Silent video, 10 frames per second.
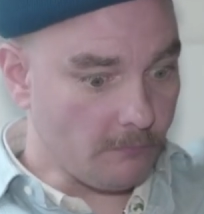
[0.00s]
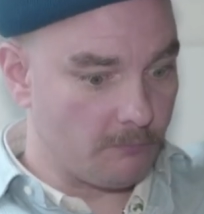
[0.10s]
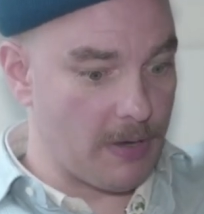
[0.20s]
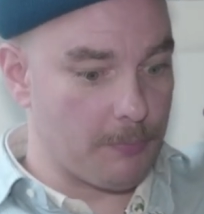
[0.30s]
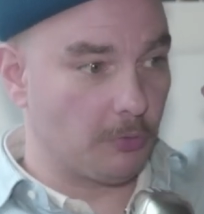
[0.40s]

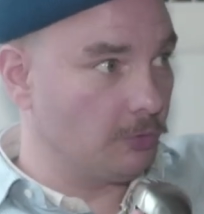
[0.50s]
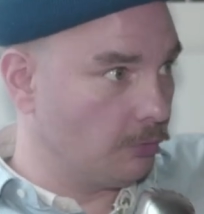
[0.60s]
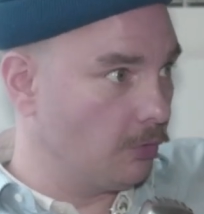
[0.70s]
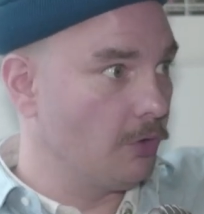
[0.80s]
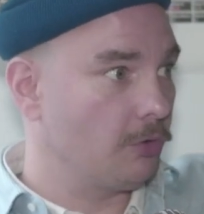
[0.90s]
people
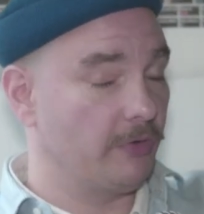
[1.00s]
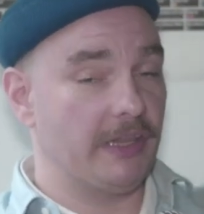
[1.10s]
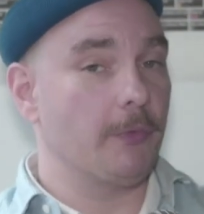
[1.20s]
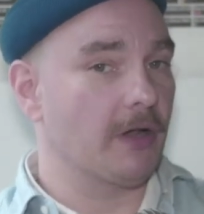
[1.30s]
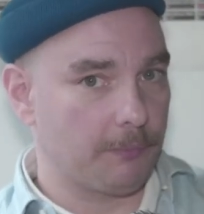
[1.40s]
who really
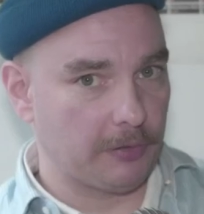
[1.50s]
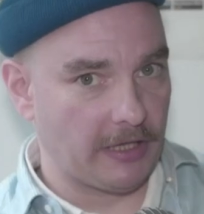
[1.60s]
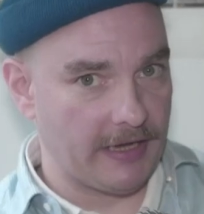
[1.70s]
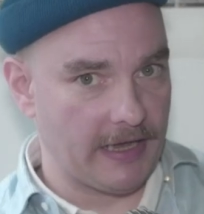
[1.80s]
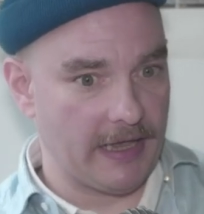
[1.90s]
want to
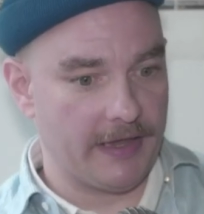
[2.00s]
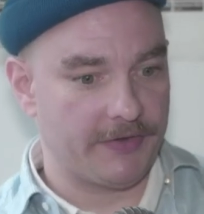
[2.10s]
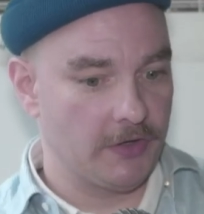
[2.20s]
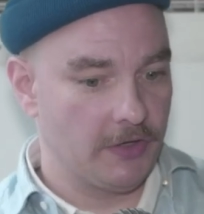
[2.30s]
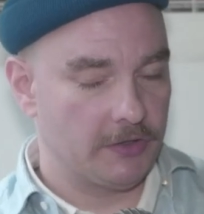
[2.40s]
play as
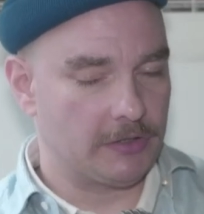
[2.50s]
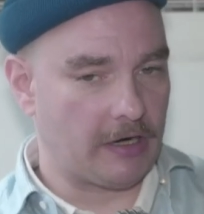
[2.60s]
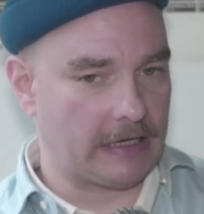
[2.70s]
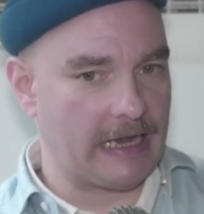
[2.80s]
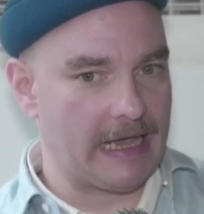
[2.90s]

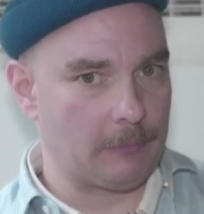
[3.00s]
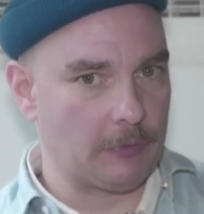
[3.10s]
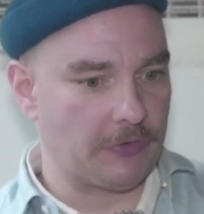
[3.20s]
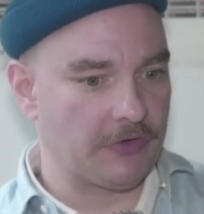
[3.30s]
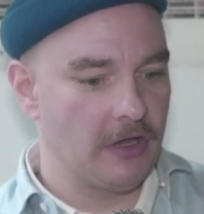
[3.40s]
talking
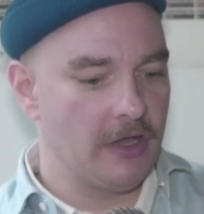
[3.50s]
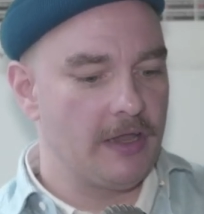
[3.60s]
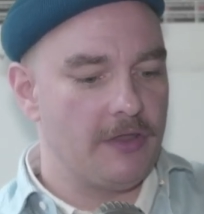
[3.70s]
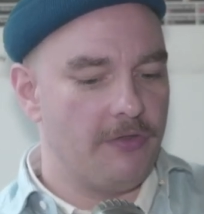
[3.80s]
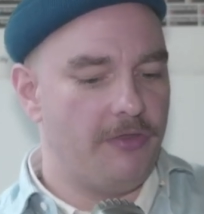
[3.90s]
animals,
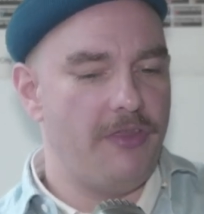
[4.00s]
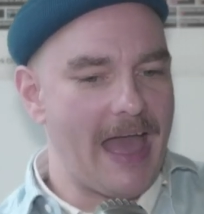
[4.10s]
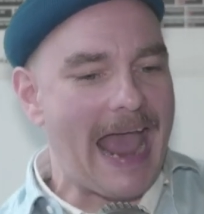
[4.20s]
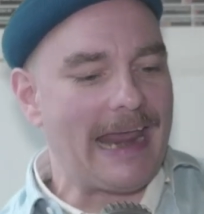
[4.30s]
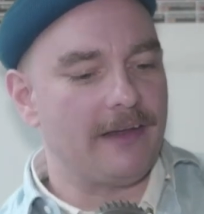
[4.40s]

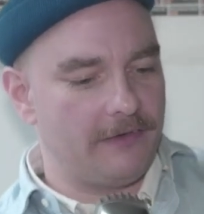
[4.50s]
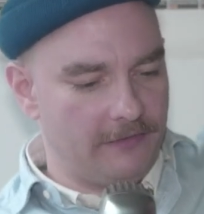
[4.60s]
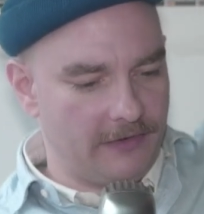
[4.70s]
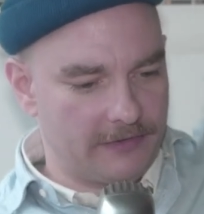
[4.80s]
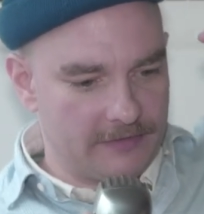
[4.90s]
that
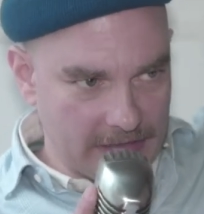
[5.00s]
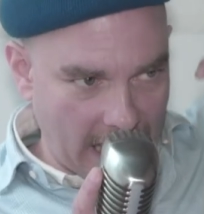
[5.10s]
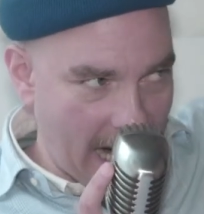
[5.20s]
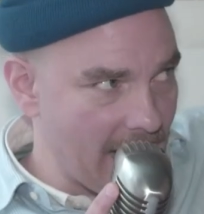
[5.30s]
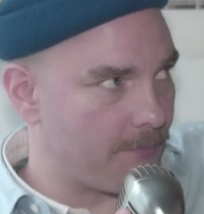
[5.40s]

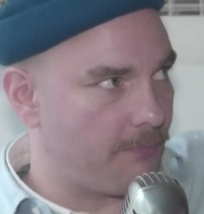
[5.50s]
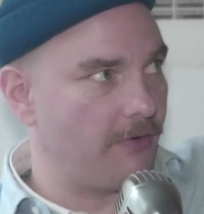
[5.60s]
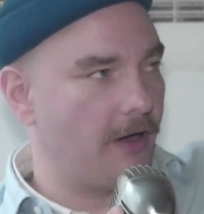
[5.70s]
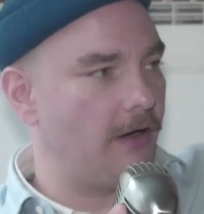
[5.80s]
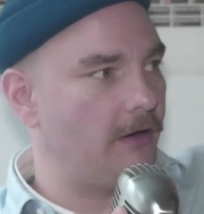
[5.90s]
type
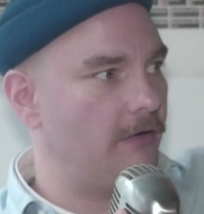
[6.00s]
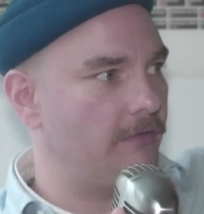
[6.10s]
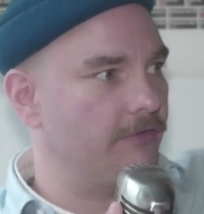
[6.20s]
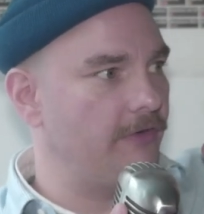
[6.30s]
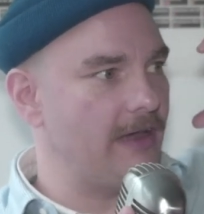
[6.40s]

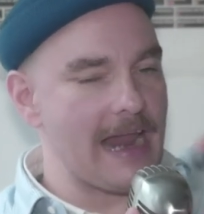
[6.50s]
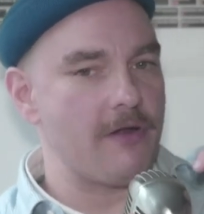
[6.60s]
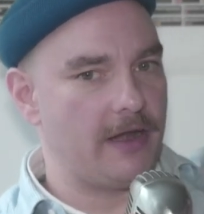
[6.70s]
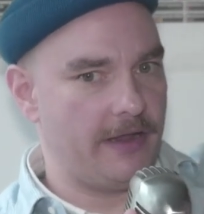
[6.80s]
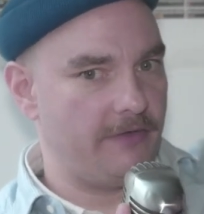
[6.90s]
of
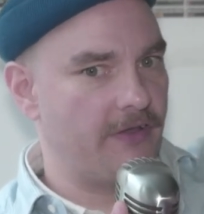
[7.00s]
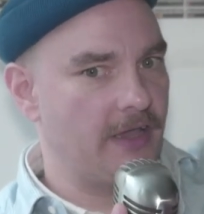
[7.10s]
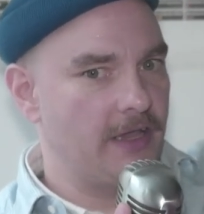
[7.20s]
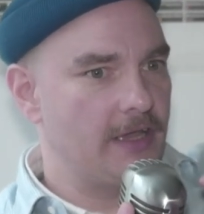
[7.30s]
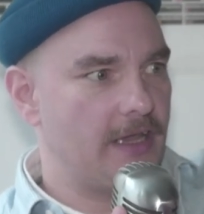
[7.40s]
narrative
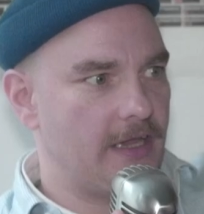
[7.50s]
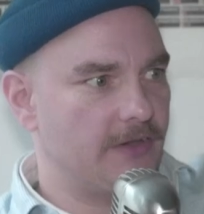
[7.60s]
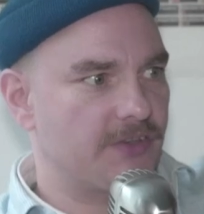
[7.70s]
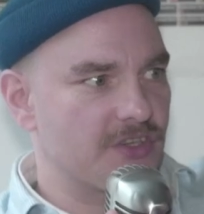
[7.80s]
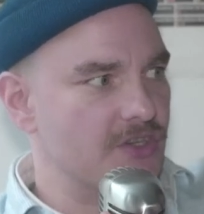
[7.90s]
is
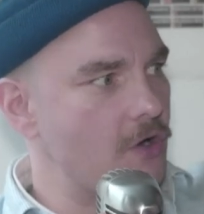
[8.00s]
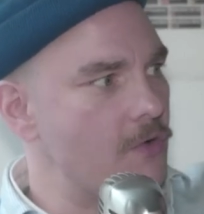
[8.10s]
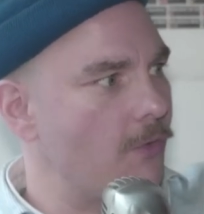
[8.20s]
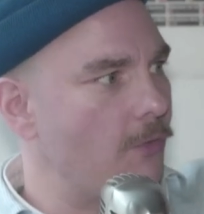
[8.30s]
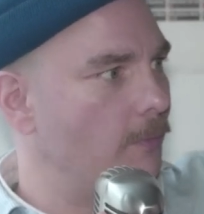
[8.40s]
so